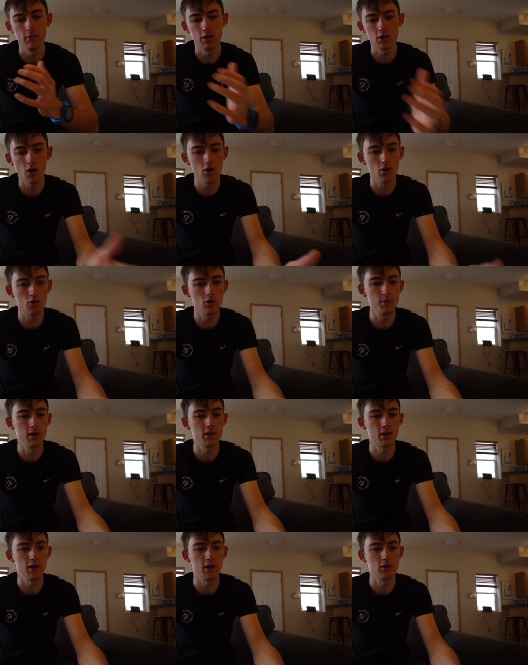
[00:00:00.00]
this article,
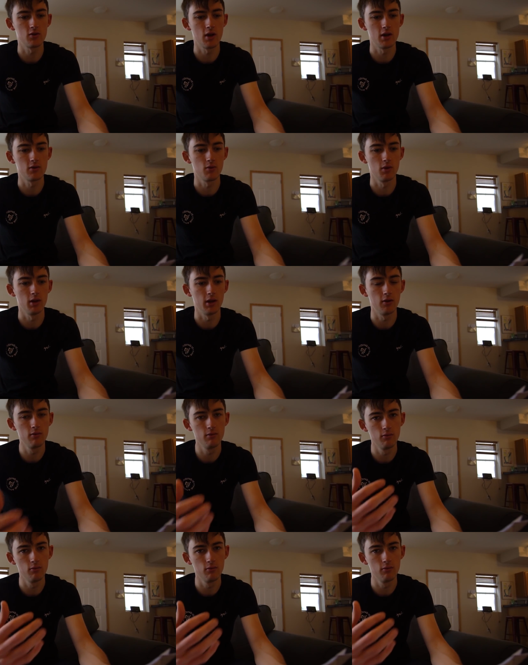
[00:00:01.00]
because I think it's really,